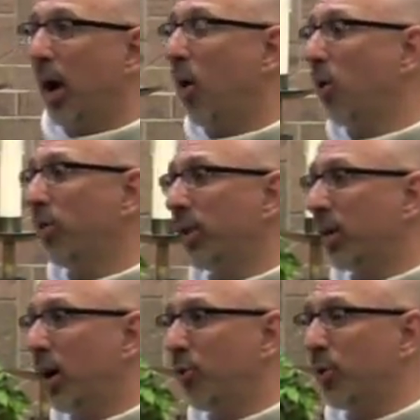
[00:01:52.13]
out in the
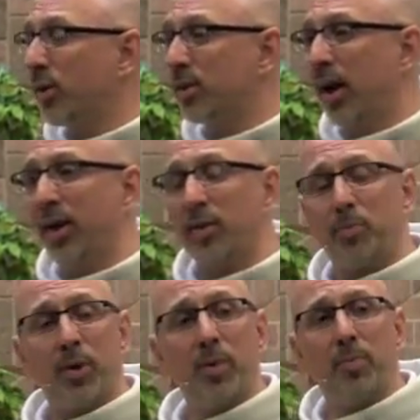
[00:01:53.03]
countryside,
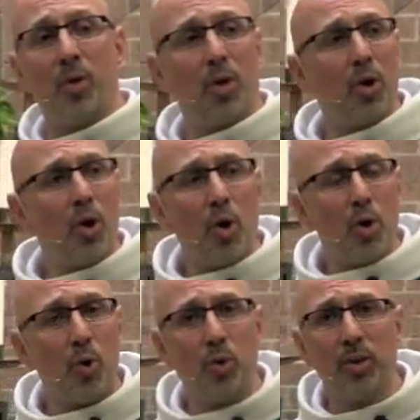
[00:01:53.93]
the people
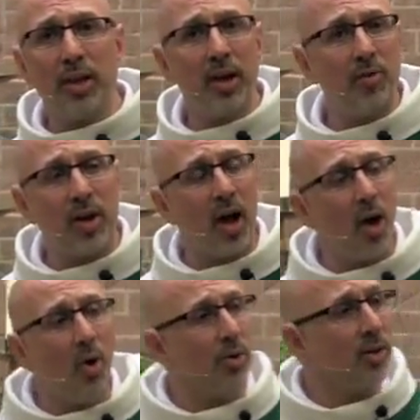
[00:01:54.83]
who lived
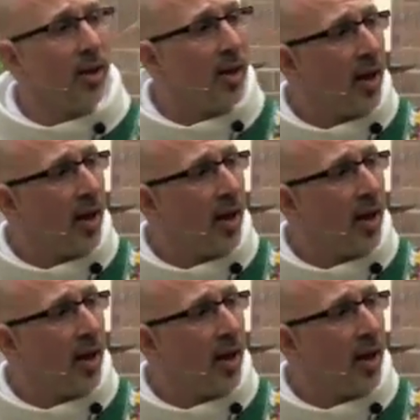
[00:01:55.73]
out